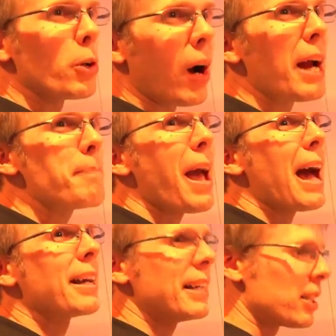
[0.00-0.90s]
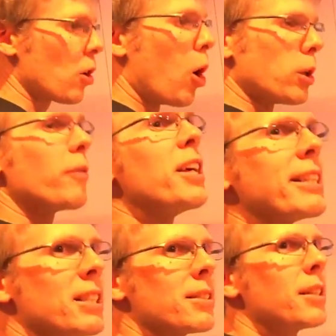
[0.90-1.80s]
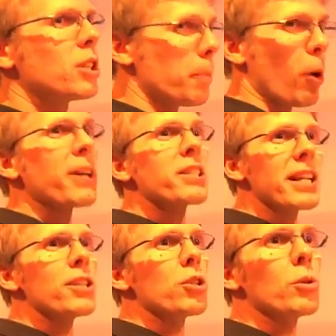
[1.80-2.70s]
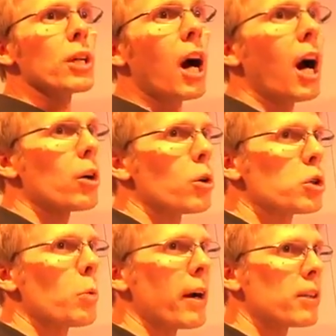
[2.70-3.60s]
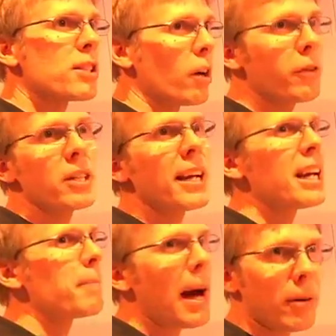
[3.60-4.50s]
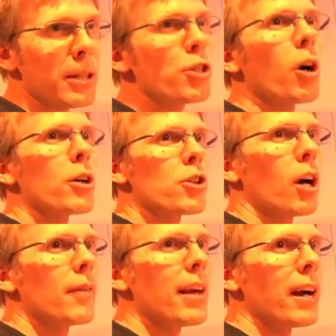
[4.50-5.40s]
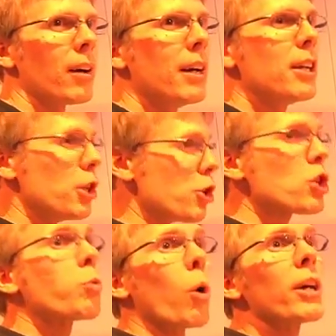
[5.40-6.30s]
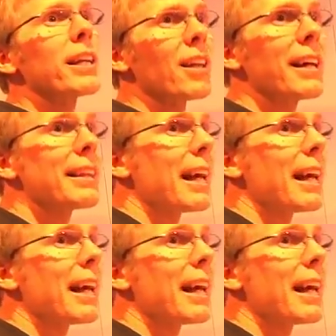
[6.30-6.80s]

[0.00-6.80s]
your iPad, it's all of this compressed into the goggles, where it's self-contained, battery charged on there. You just work it like